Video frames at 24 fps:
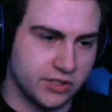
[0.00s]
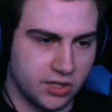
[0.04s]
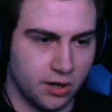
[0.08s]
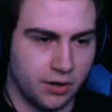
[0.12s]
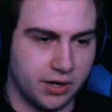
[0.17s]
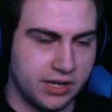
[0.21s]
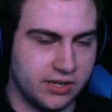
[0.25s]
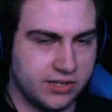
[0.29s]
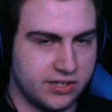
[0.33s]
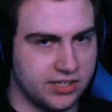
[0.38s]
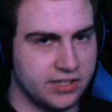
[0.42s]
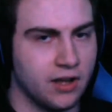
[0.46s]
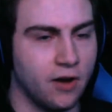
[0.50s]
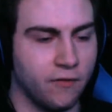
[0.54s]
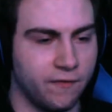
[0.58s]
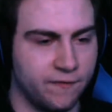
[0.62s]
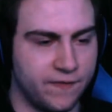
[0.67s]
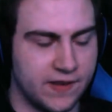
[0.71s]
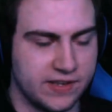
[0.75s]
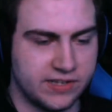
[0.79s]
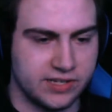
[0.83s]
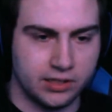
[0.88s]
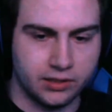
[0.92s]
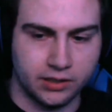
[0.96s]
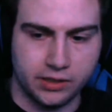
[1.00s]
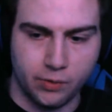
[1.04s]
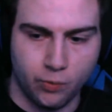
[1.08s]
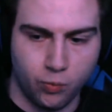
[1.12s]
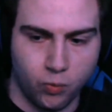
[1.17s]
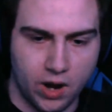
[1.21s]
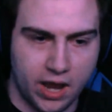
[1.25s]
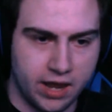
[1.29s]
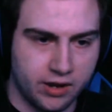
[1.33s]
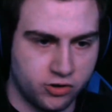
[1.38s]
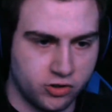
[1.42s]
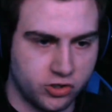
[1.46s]
So he's still
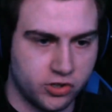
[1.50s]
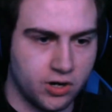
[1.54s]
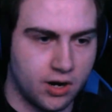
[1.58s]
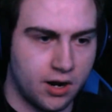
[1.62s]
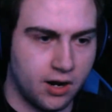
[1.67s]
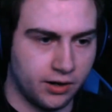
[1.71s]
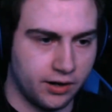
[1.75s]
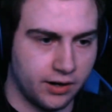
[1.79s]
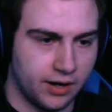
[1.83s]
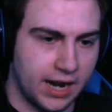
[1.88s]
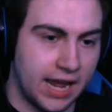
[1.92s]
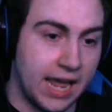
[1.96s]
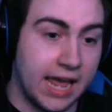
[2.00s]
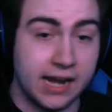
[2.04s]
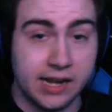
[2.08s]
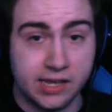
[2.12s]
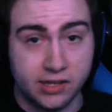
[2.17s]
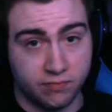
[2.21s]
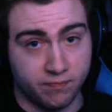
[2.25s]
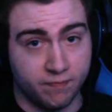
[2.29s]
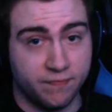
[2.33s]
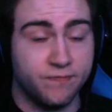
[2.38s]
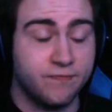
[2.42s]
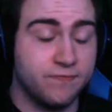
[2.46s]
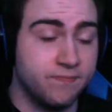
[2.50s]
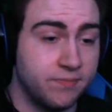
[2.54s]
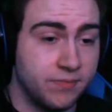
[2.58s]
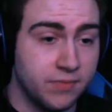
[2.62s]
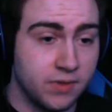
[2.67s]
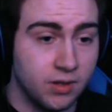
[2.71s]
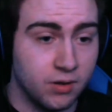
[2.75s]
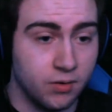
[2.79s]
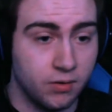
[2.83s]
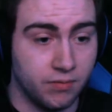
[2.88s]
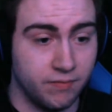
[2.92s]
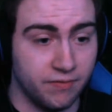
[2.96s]
physically way stronger. And he
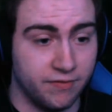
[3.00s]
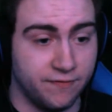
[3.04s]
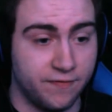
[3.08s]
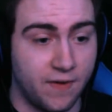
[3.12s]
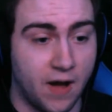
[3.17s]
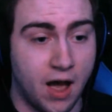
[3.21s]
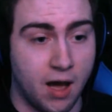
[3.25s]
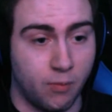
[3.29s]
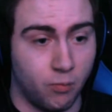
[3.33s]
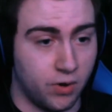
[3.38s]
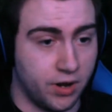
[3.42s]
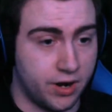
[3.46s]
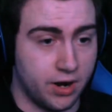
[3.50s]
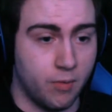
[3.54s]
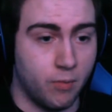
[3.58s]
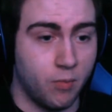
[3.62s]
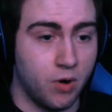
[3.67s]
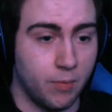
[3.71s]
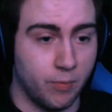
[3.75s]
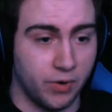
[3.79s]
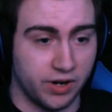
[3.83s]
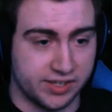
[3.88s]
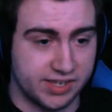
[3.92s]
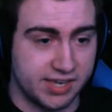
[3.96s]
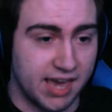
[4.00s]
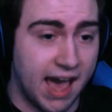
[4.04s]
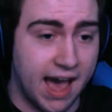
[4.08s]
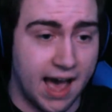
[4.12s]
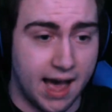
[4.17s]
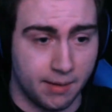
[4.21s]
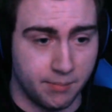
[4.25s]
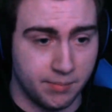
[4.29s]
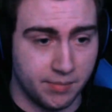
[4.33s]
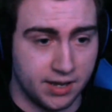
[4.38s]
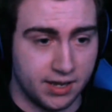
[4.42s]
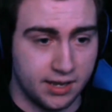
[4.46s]
fought one-on-one with
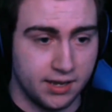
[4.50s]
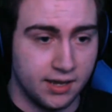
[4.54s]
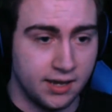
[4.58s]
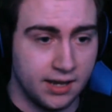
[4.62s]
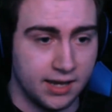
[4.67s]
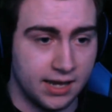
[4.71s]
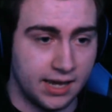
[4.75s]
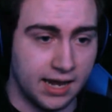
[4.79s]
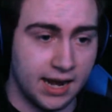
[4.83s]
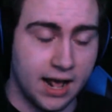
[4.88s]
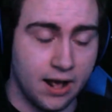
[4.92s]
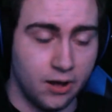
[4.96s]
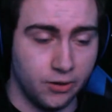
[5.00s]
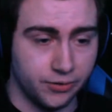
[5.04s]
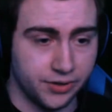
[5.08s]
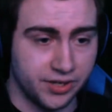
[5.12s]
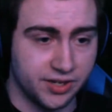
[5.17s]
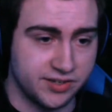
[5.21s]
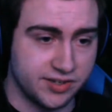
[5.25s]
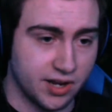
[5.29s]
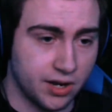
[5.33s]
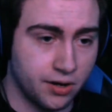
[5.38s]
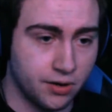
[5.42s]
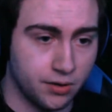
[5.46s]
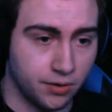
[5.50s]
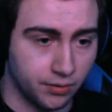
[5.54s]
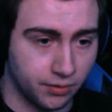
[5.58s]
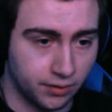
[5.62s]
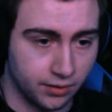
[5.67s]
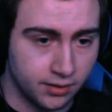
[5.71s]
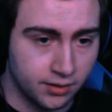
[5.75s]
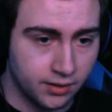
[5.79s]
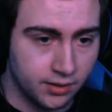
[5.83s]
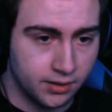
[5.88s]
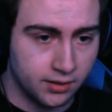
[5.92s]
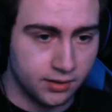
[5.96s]
Cap and held his
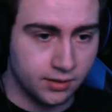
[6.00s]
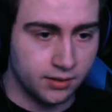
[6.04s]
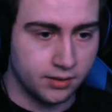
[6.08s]
own.